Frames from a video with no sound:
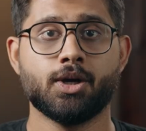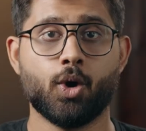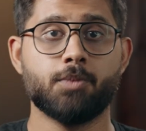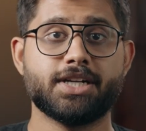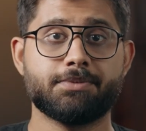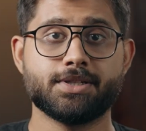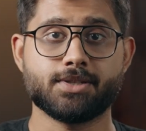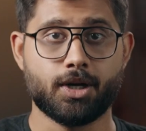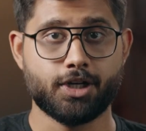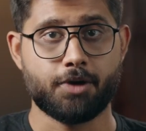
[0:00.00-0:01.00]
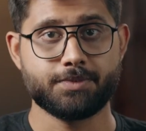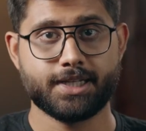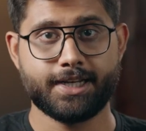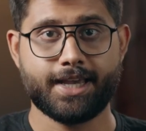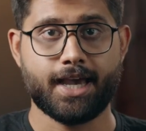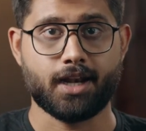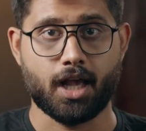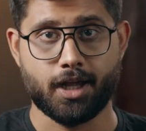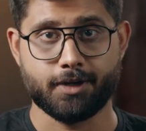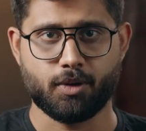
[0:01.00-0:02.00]
Home treatments or domiciliary care
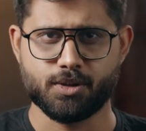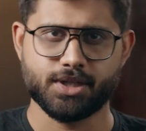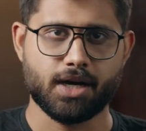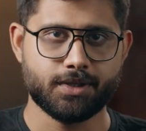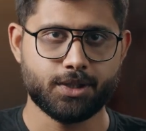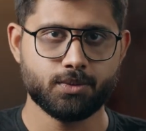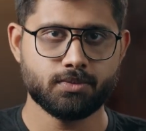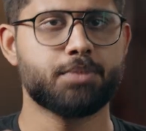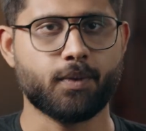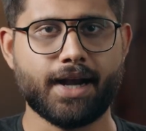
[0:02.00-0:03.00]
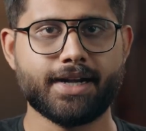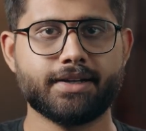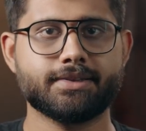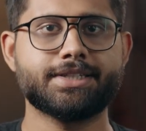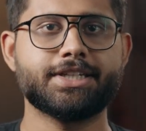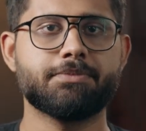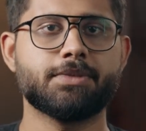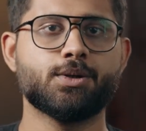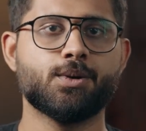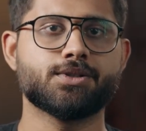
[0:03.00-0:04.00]
are also covered too, provided the
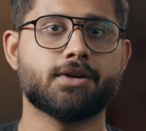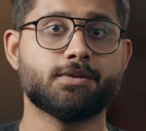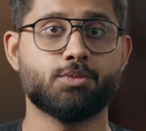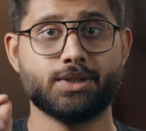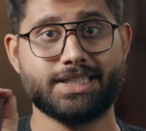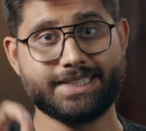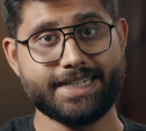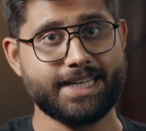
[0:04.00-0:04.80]
treatment goes on for more than 3